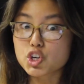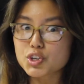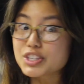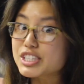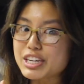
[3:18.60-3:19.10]

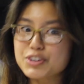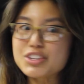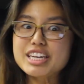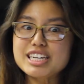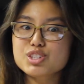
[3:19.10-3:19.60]
You're
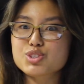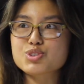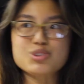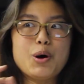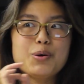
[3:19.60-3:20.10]
literally
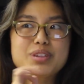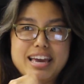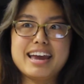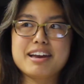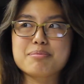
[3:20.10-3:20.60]
so
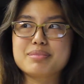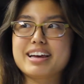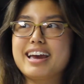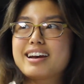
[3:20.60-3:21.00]
lame,